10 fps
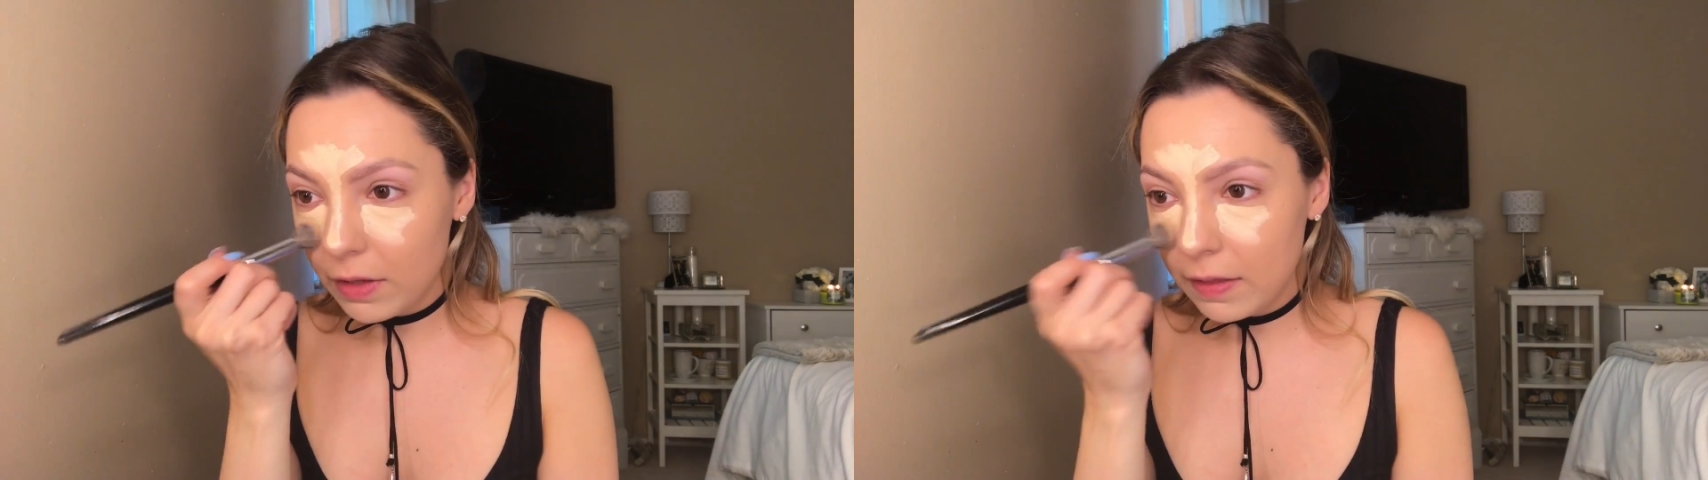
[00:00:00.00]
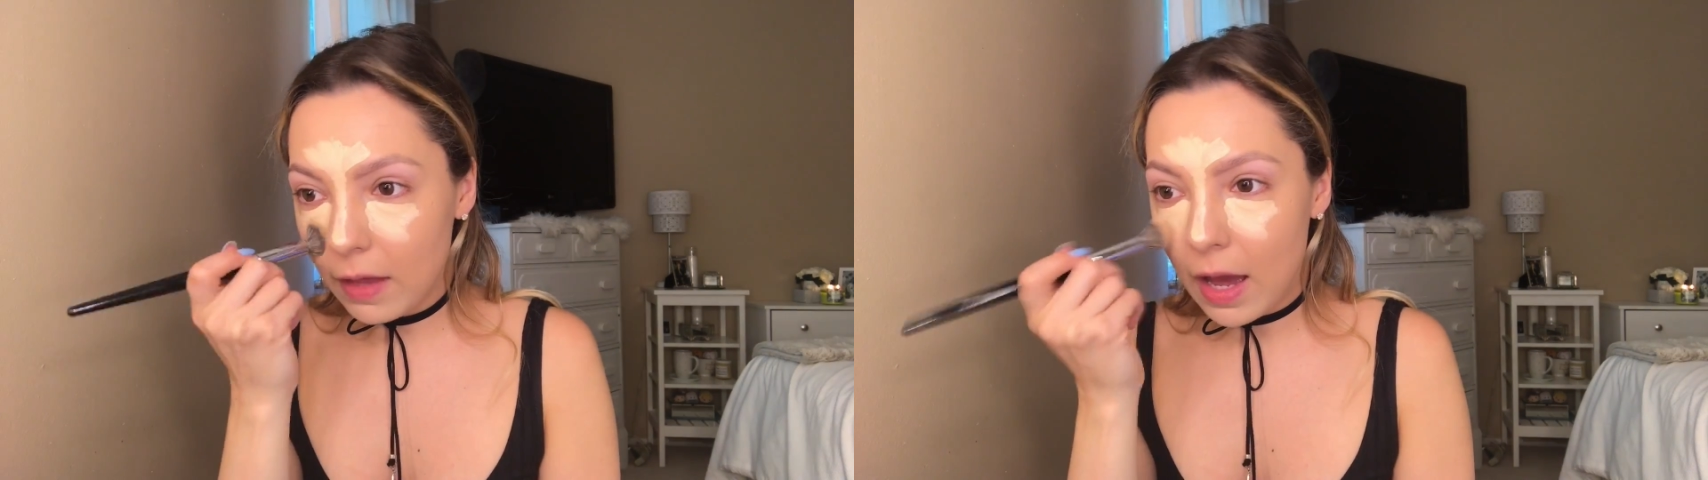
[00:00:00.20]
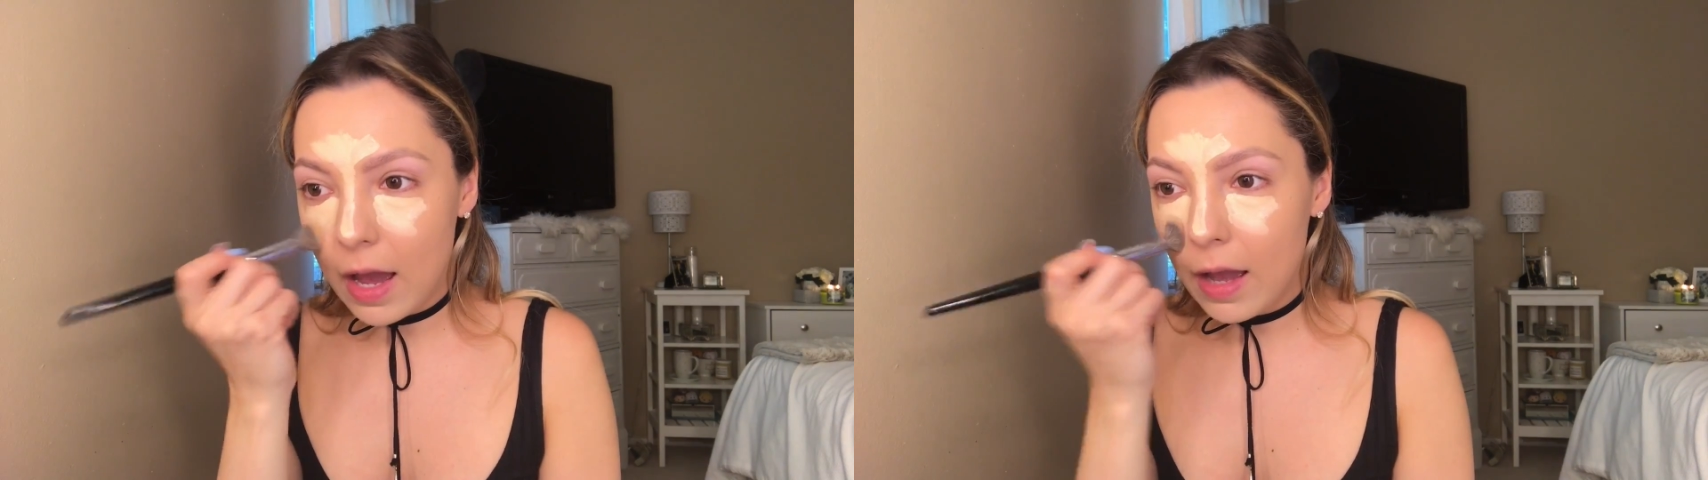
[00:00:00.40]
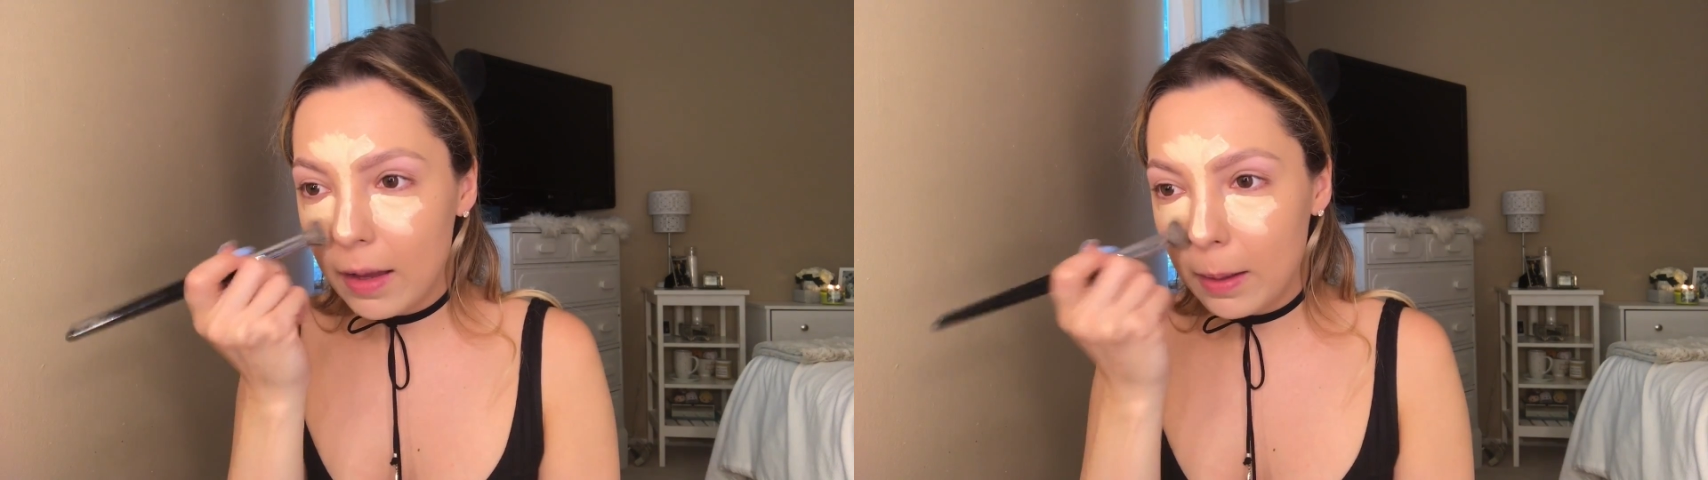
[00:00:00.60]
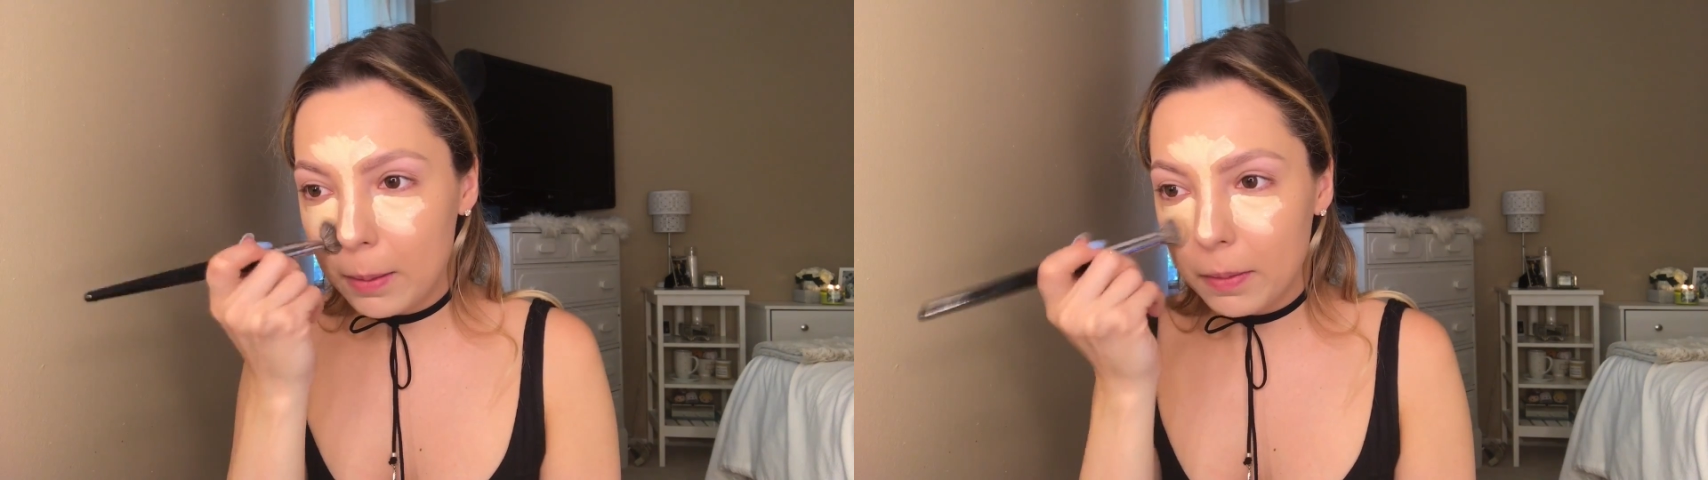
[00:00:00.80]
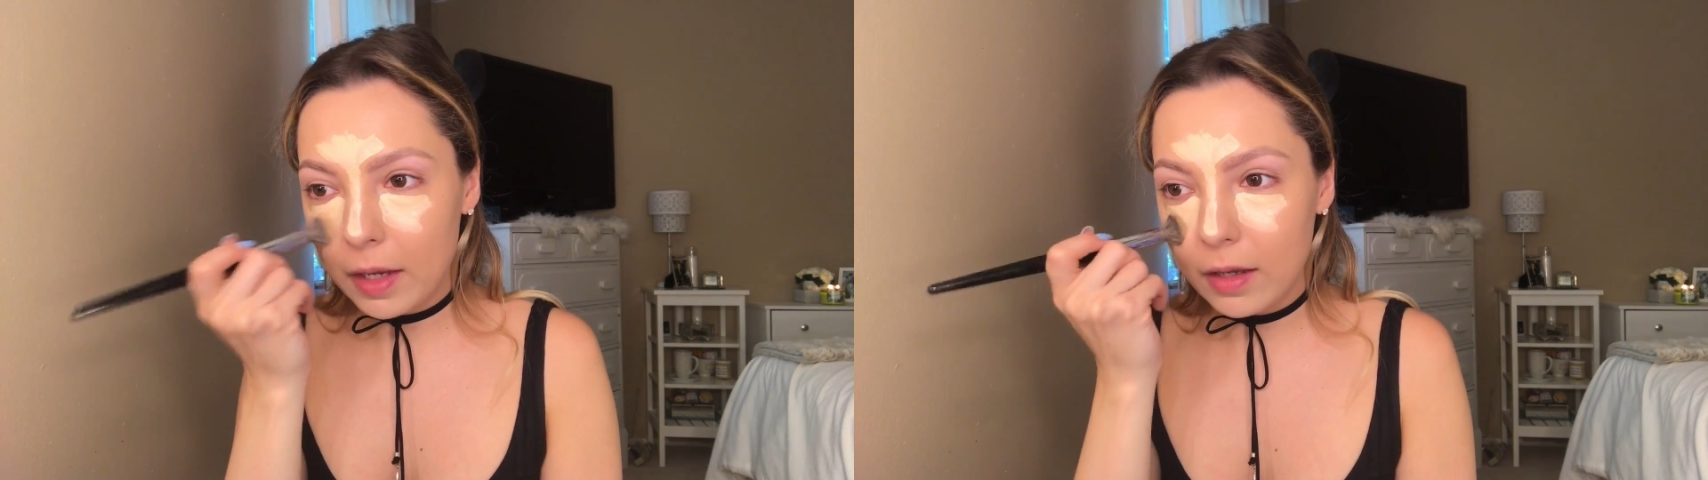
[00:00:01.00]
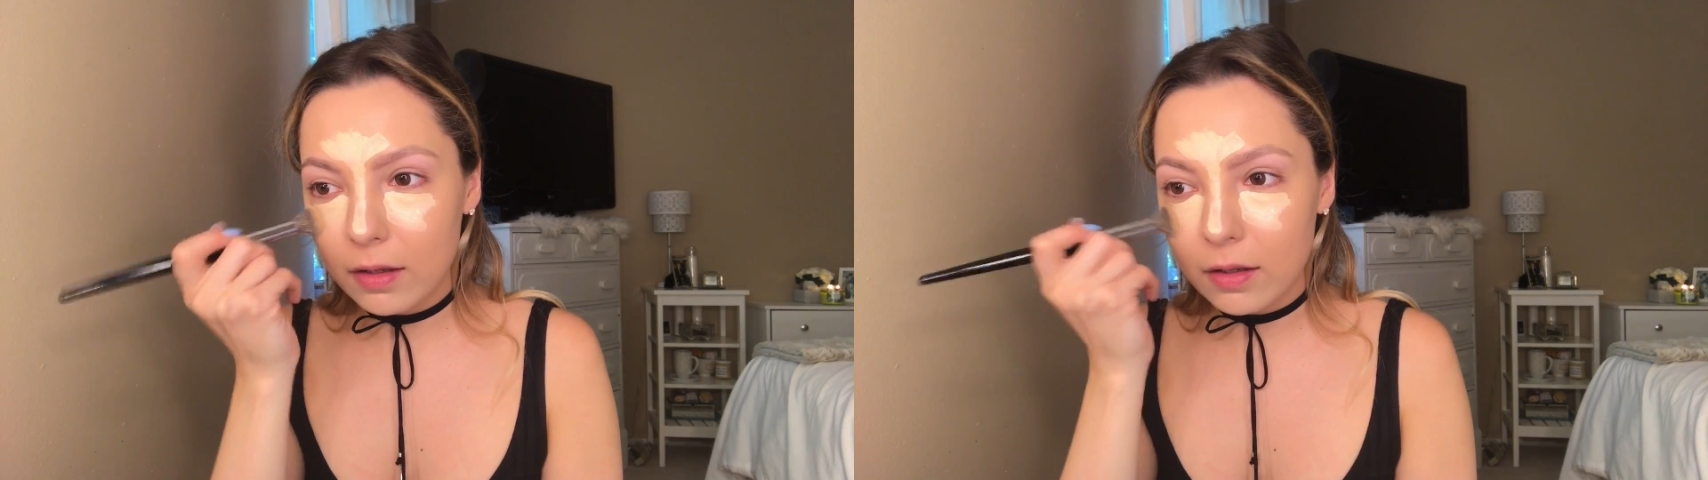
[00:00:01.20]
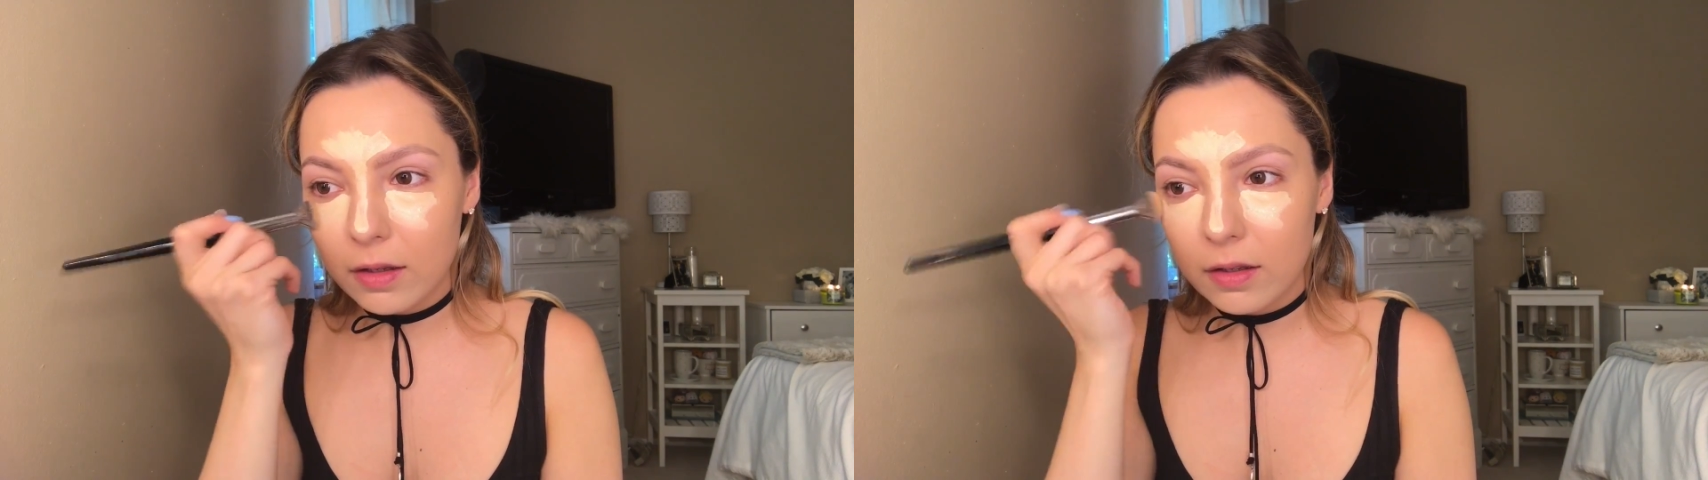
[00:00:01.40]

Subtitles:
like that, and like,